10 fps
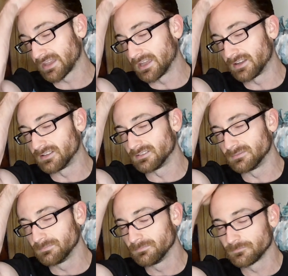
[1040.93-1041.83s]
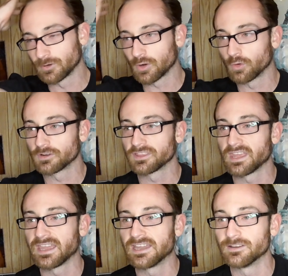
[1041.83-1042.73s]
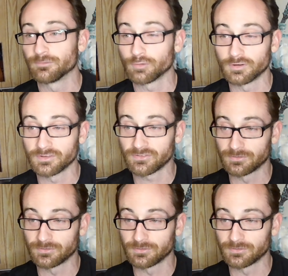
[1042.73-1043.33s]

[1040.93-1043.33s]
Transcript: I'll record that, of course,